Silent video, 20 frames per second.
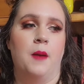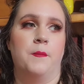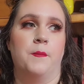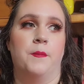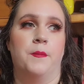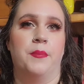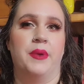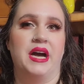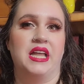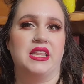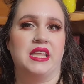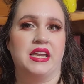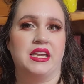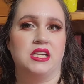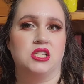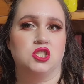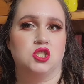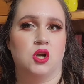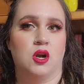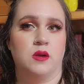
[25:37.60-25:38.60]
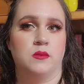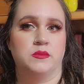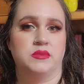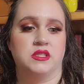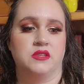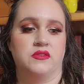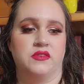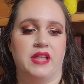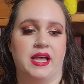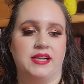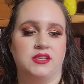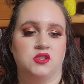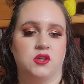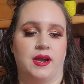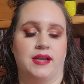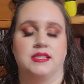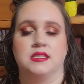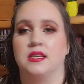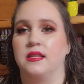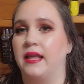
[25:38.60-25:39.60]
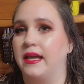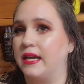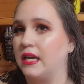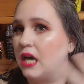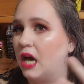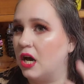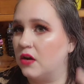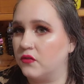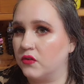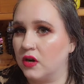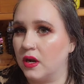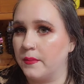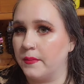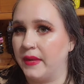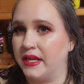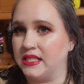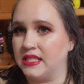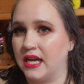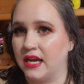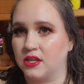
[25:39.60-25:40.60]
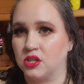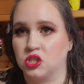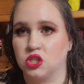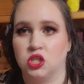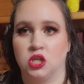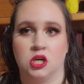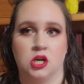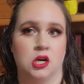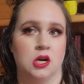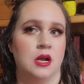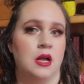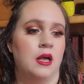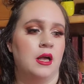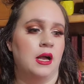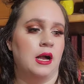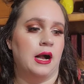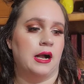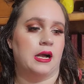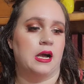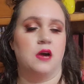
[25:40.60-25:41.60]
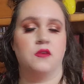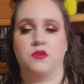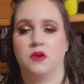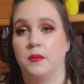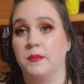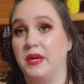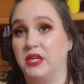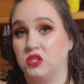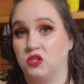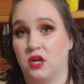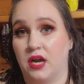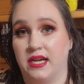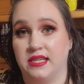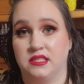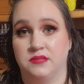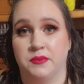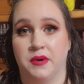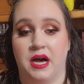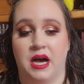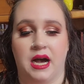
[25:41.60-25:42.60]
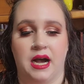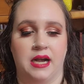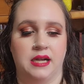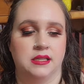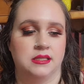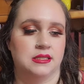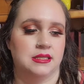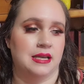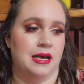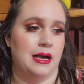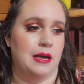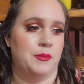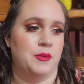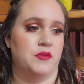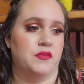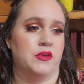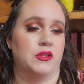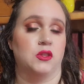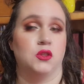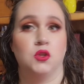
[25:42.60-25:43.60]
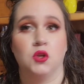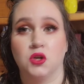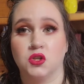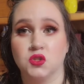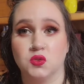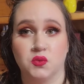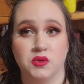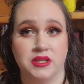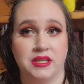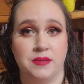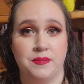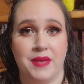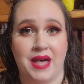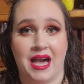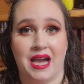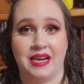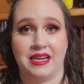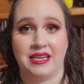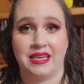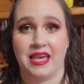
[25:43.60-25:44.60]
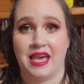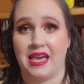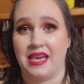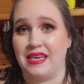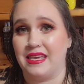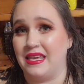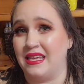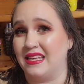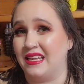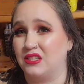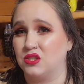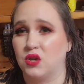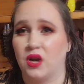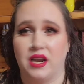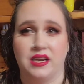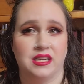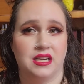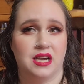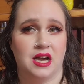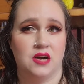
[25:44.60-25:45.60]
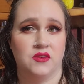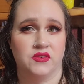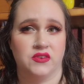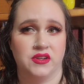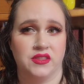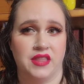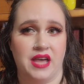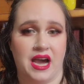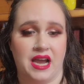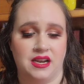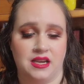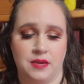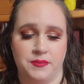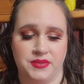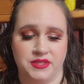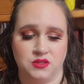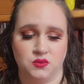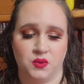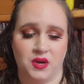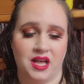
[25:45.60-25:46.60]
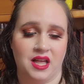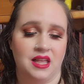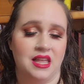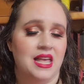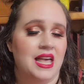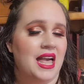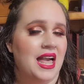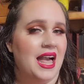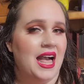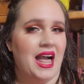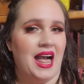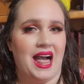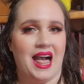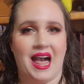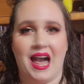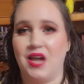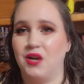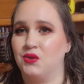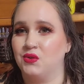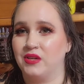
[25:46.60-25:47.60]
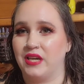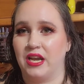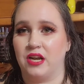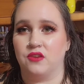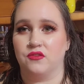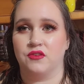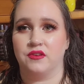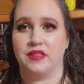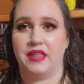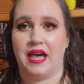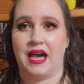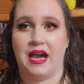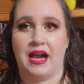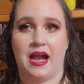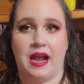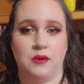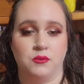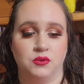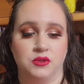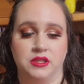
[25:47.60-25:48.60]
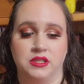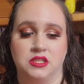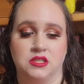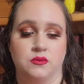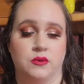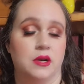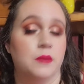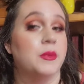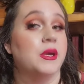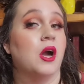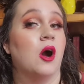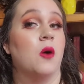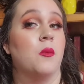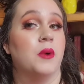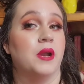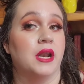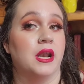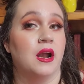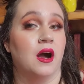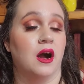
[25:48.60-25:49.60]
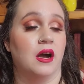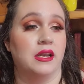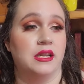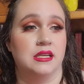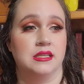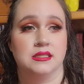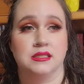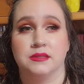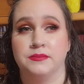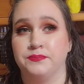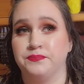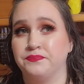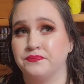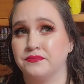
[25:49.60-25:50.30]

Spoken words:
But like in terms of like trying to like cover up my texture, cover up my dry spots, if it looks really bad and cakey, like trying to cover that up as well, I don't care for that. I really just want to be open and honest.